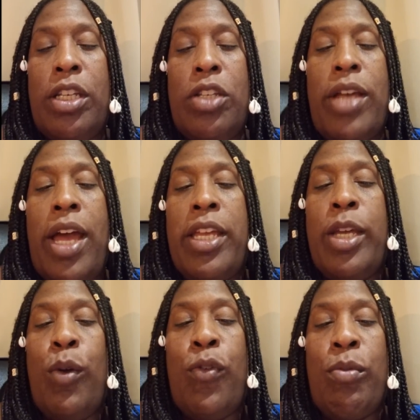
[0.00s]
You got to
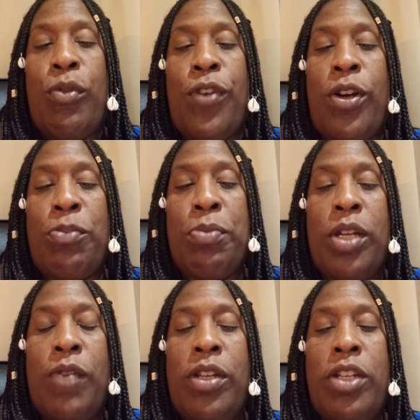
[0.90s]
heal from it first,
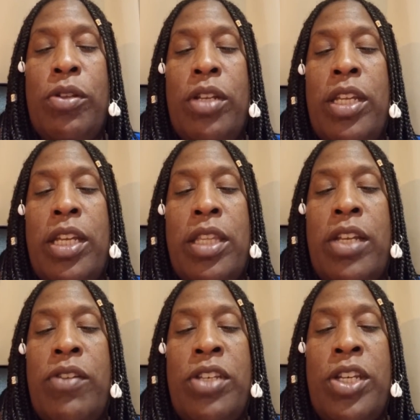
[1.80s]
beloved. You didn't get the
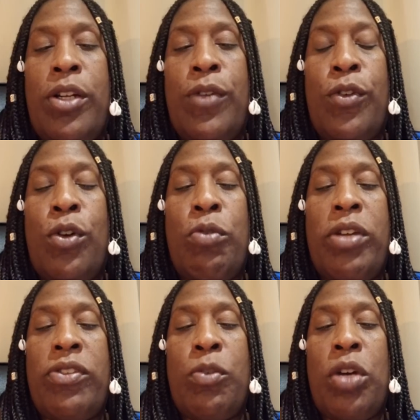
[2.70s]
insecurity for no
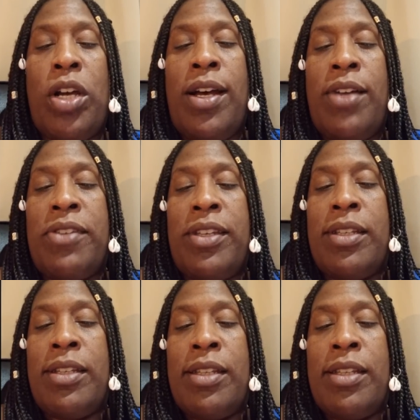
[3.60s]
reason. What caused it?